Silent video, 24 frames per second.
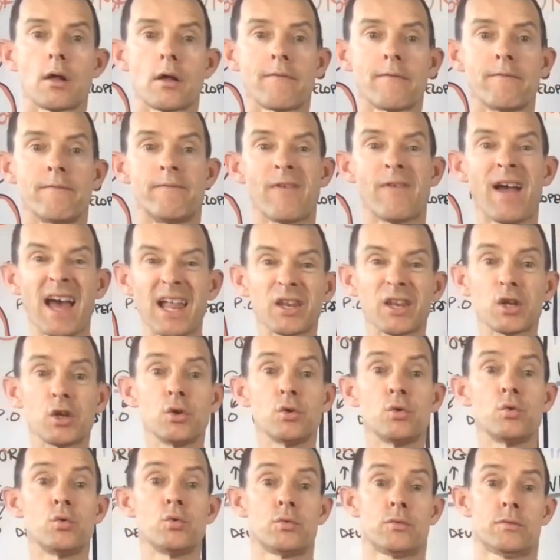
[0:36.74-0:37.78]

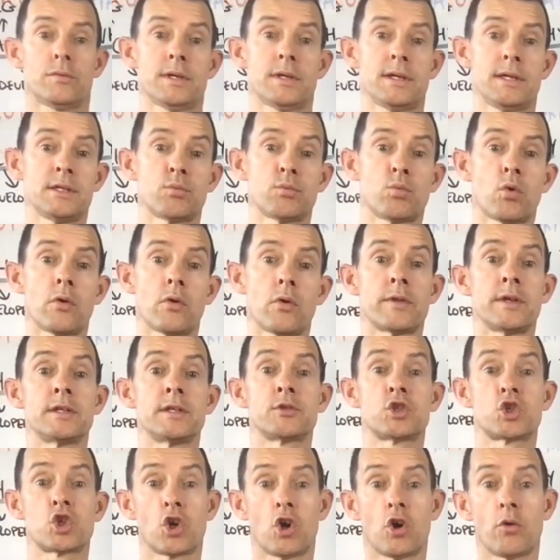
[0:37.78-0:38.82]
Value is what this
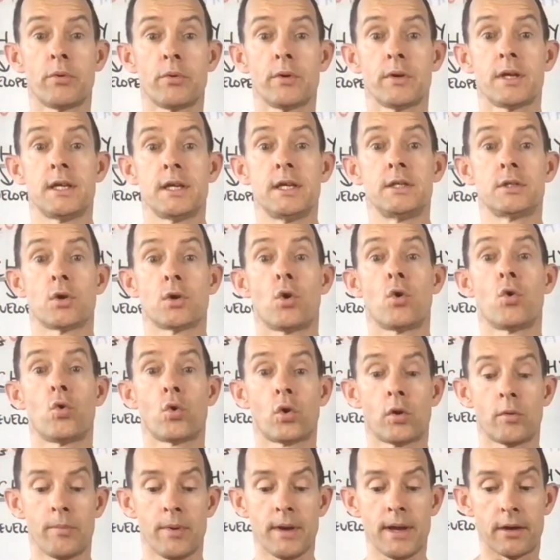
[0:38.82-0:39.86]
job is
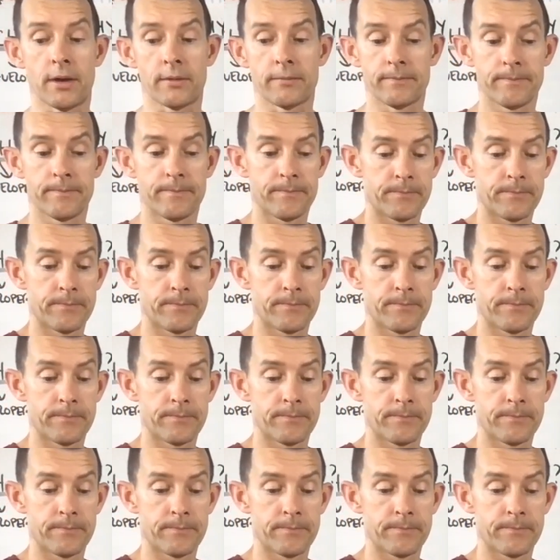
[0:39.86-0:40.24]
all about.